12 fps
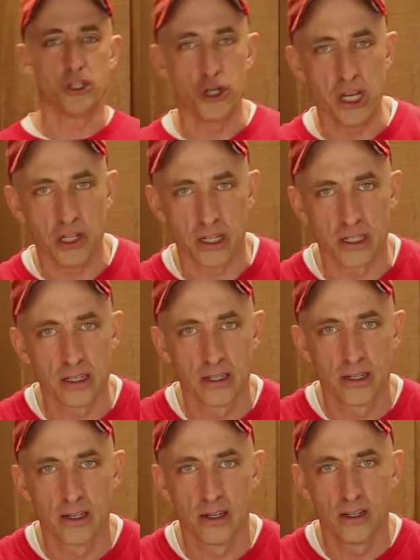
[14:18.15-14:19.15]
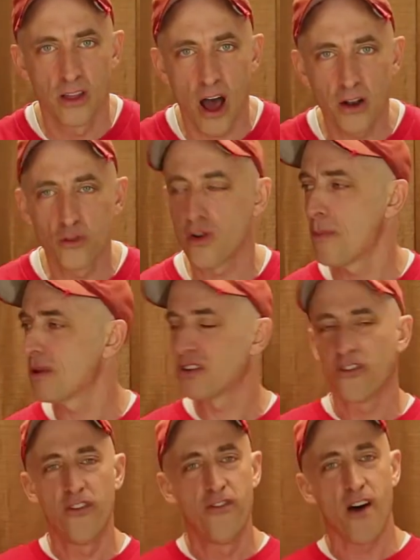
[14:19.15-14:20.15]
a genius. Donald Trump
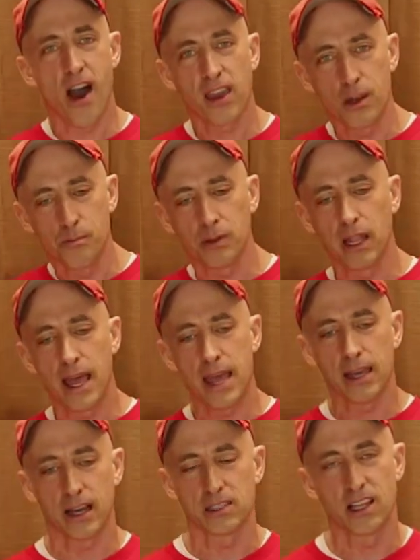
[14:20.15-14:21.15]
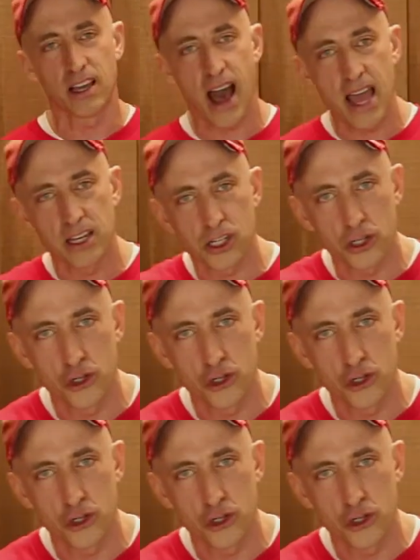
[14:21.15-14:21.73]
is fucking playing us. The guy is a